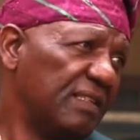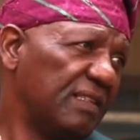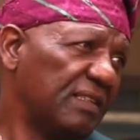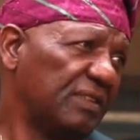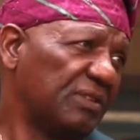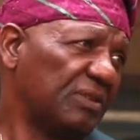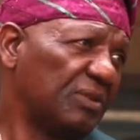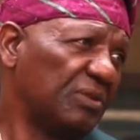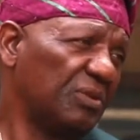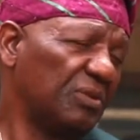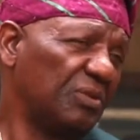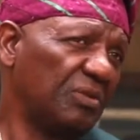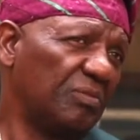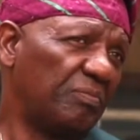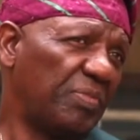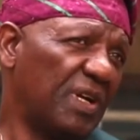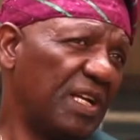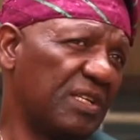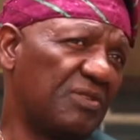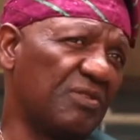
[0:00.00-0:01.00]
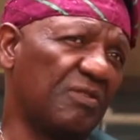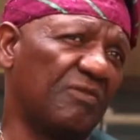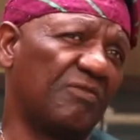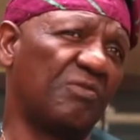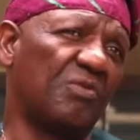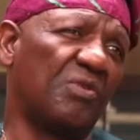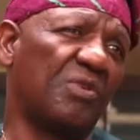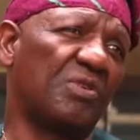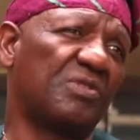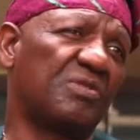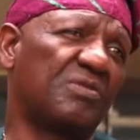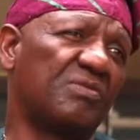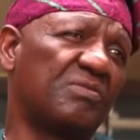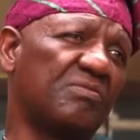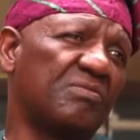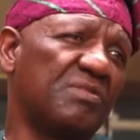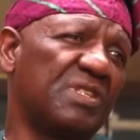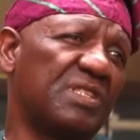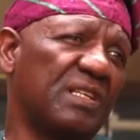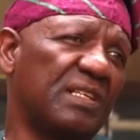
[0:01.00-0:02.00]
So part of what
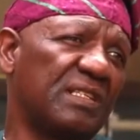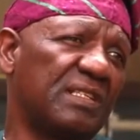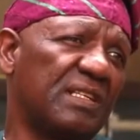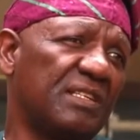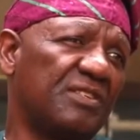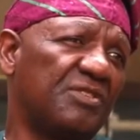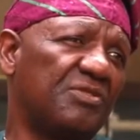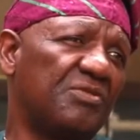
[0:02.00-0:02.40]
we started